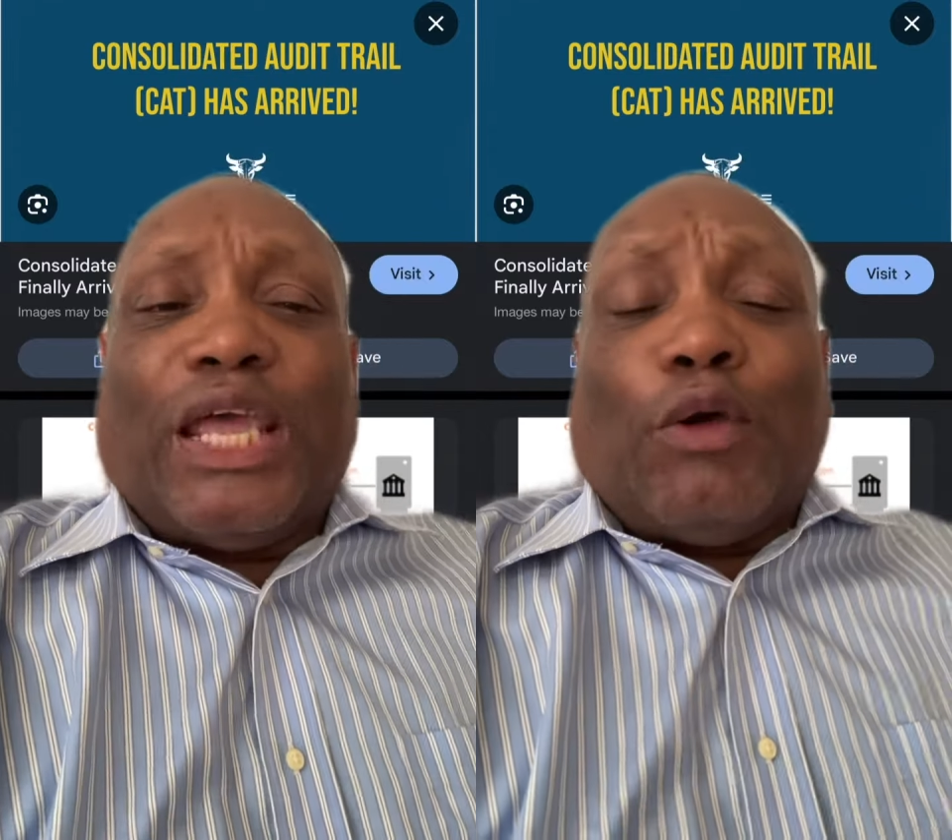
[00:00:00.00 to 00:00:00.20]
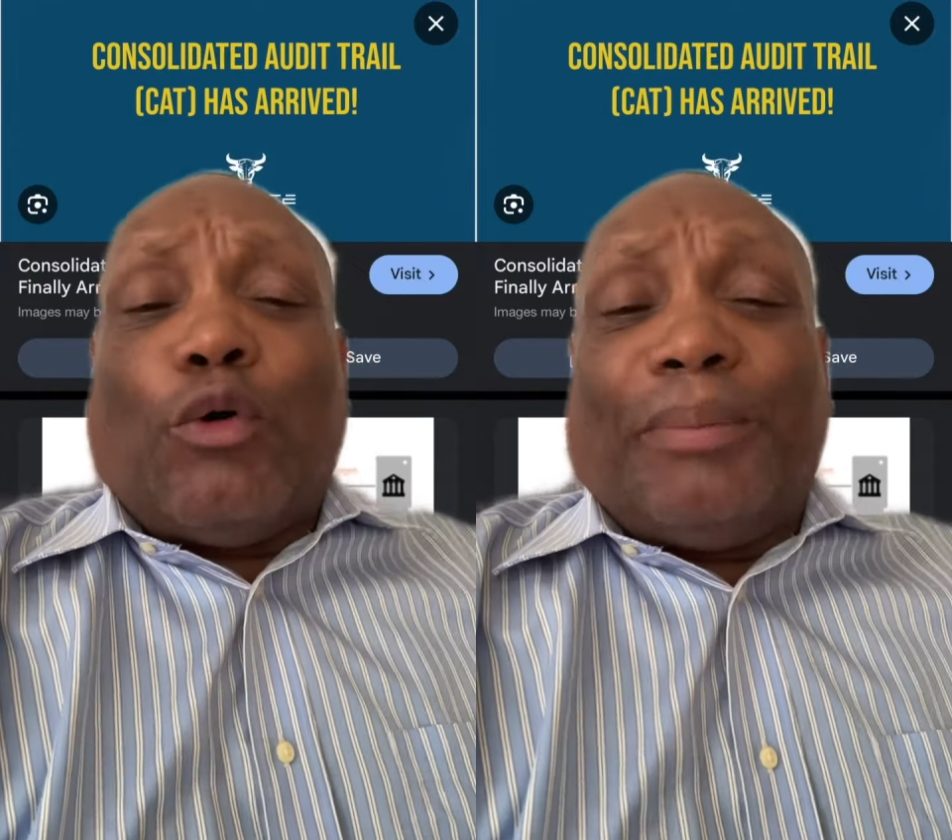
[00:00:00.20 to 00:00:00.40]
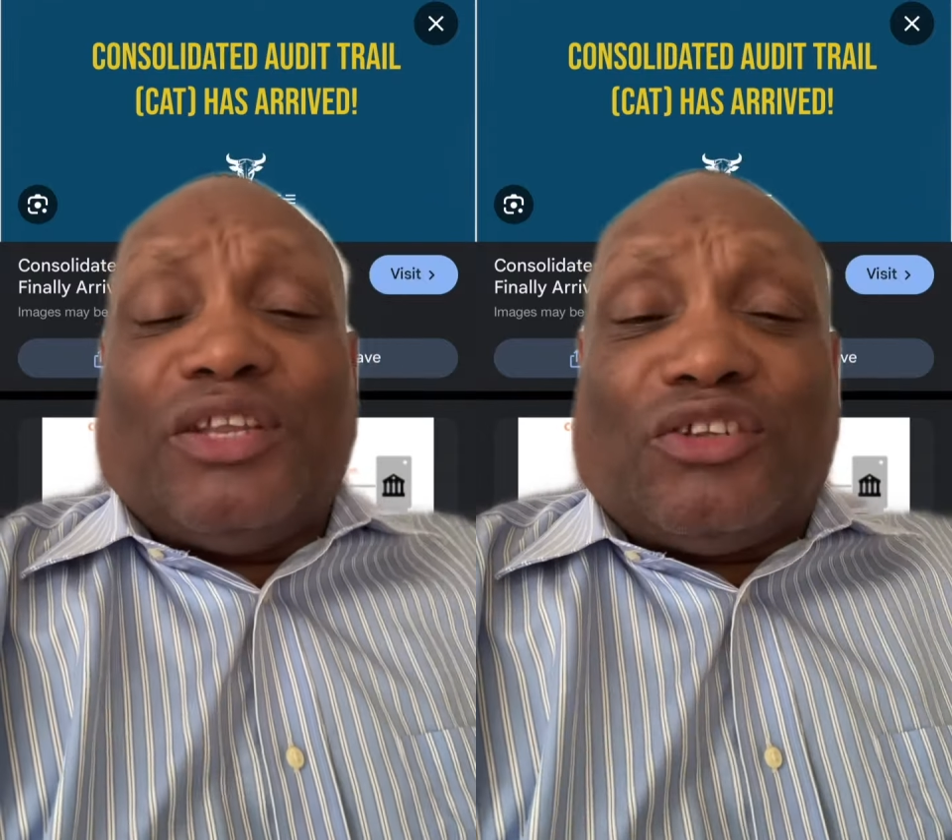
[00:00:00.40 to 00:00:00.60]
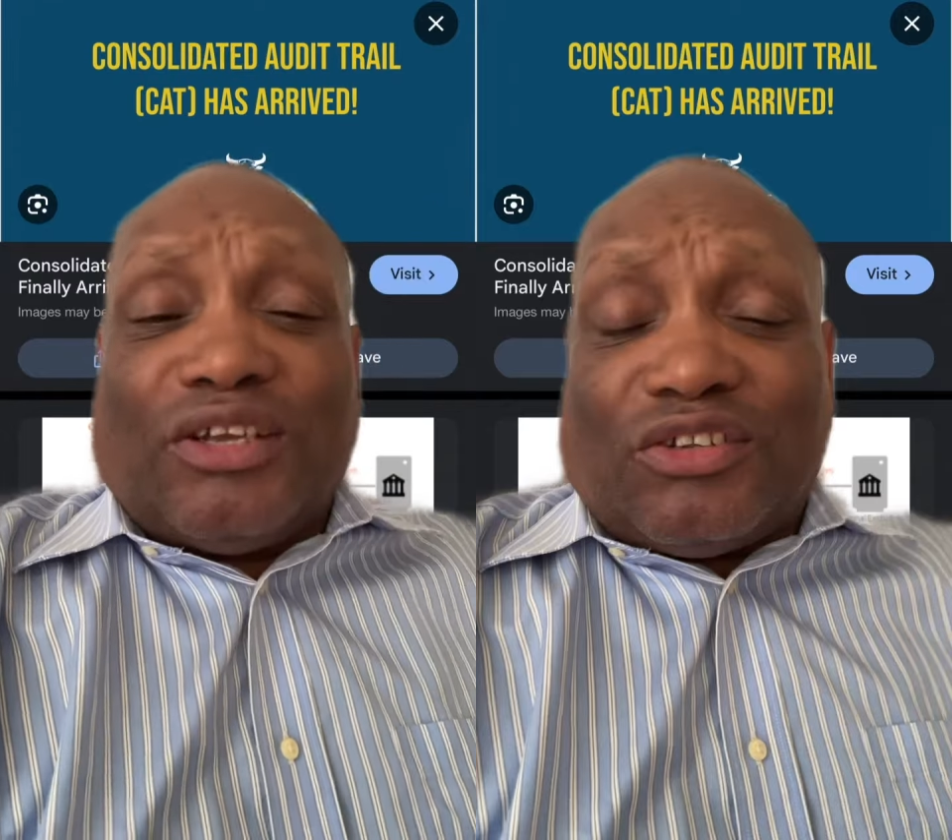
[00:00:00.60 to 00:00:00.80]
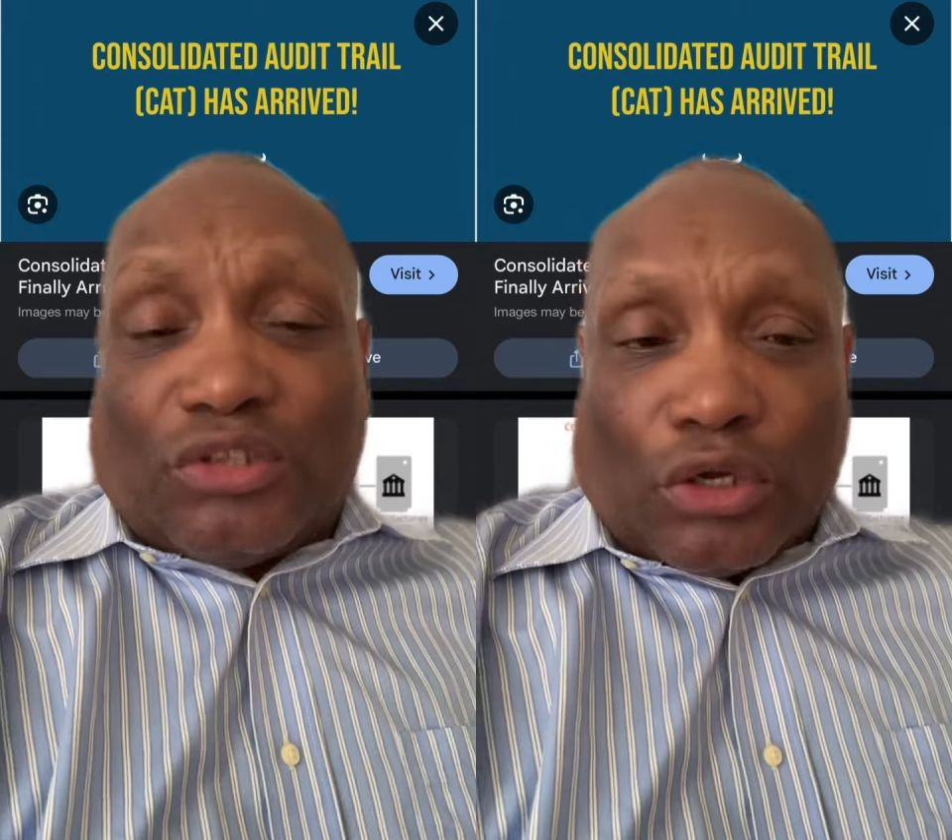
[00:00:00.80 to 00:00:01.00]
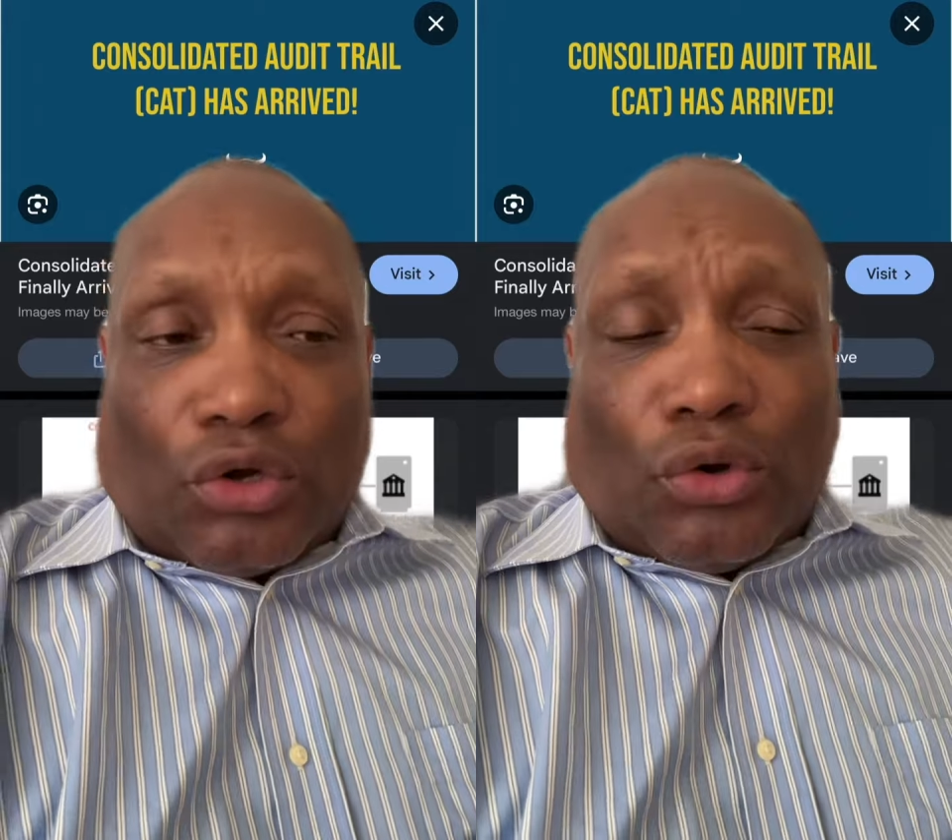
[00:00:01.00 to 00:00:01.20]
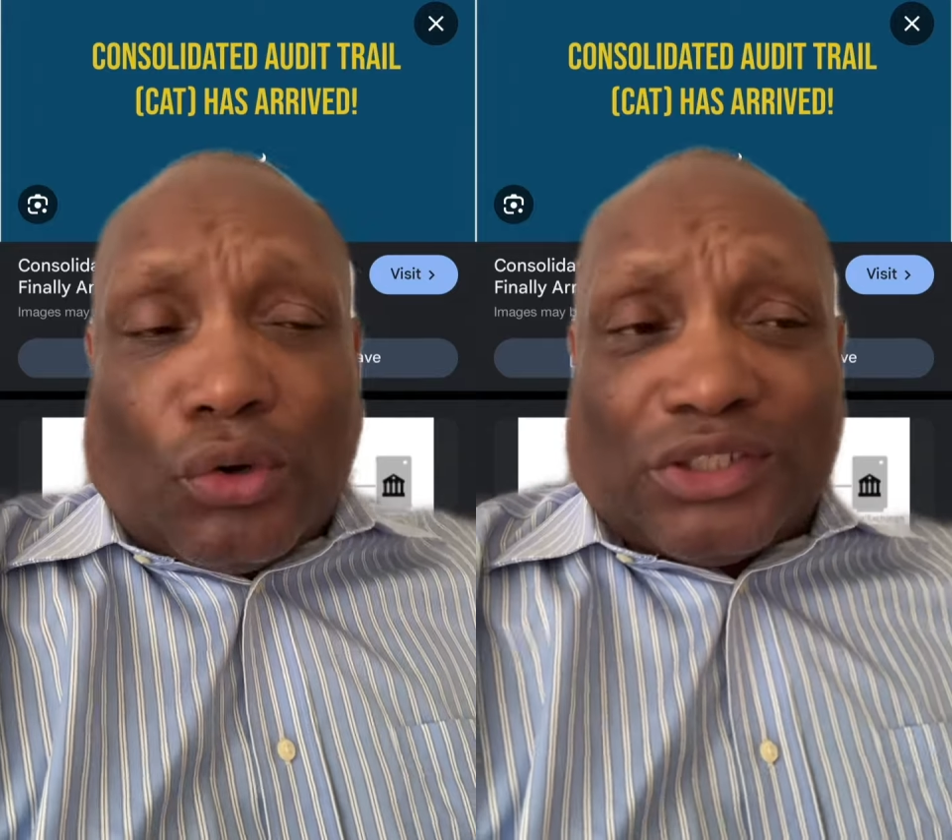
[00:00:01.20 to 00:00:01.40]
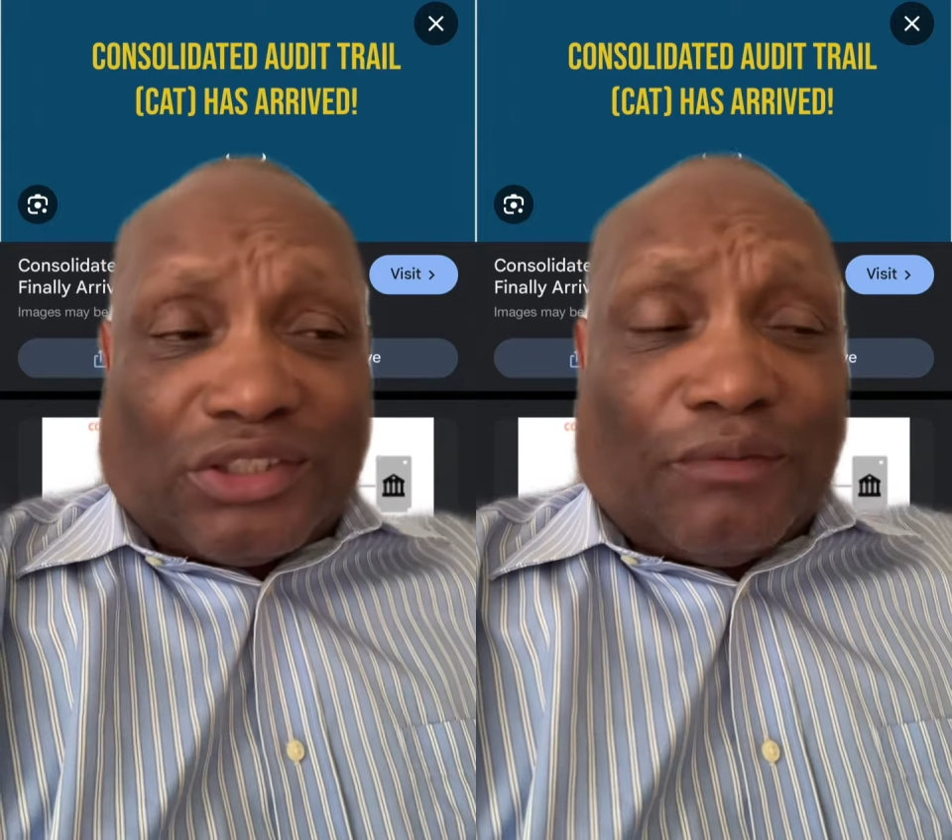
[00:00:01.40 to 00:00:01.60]
It would be just the
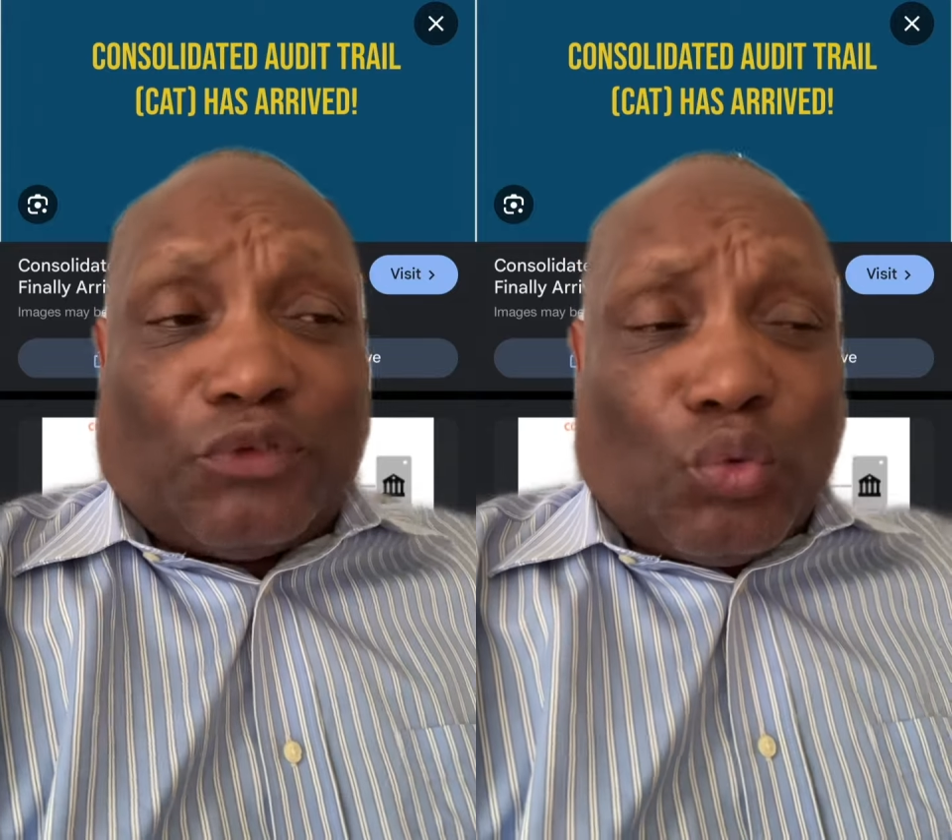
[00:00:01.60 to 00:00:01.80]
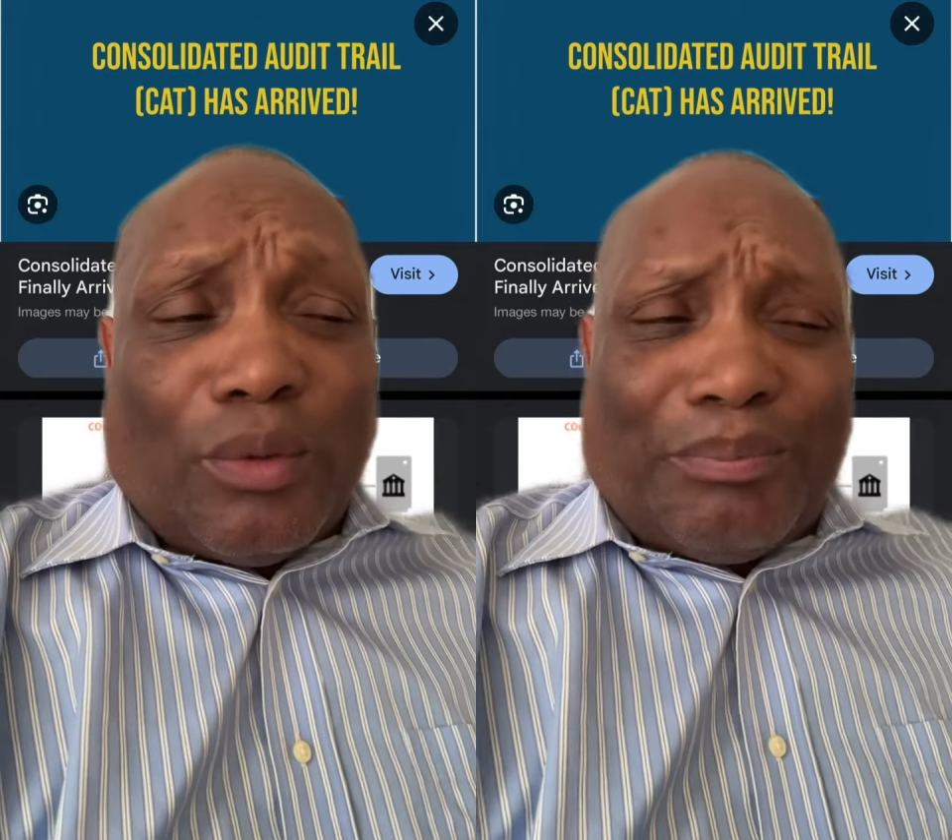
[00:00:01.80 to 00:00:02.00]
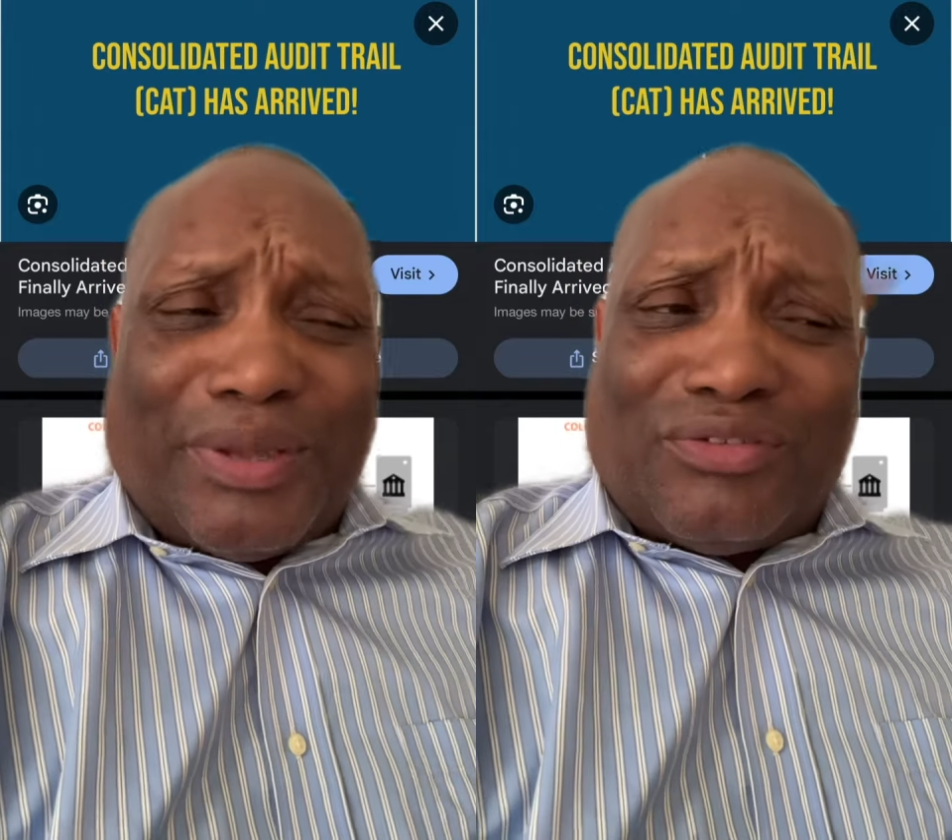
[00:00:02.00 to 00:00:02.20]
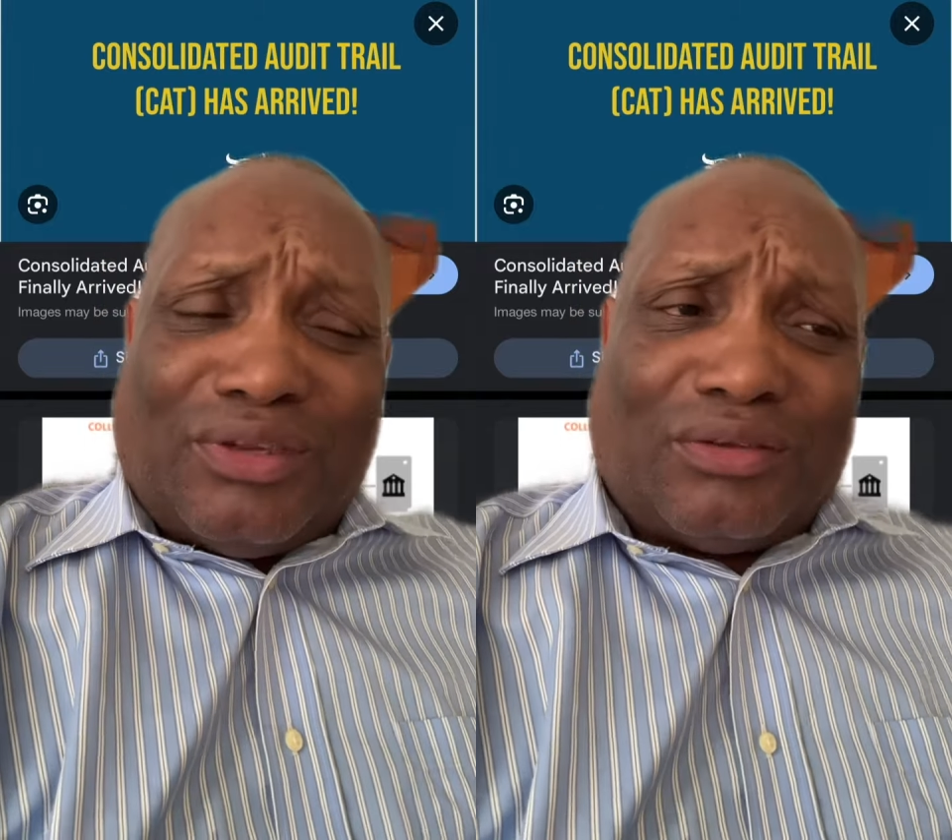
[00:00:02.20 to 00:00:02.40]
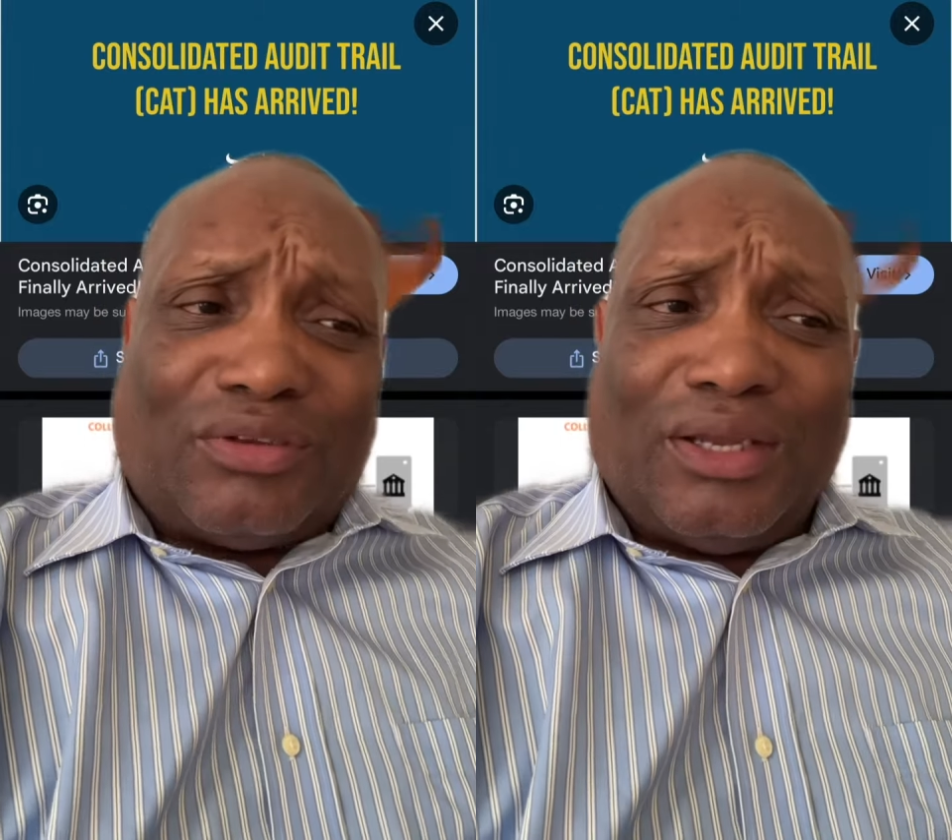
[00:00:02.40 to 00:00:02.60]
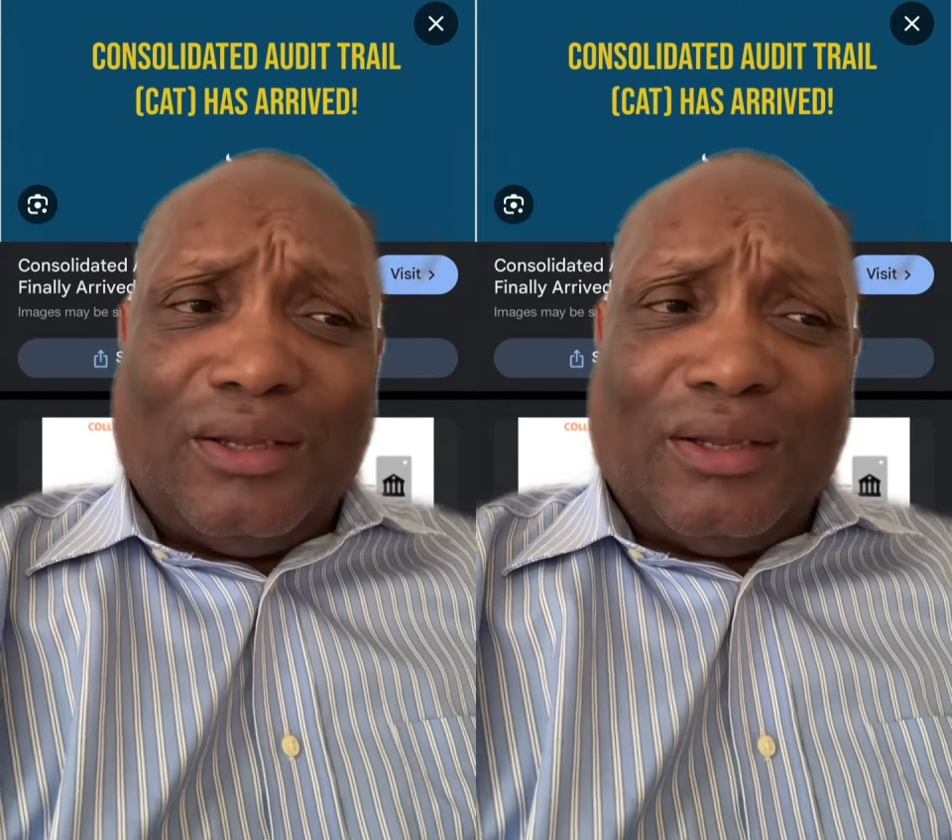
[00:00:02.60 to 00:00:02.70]
cost of doing business.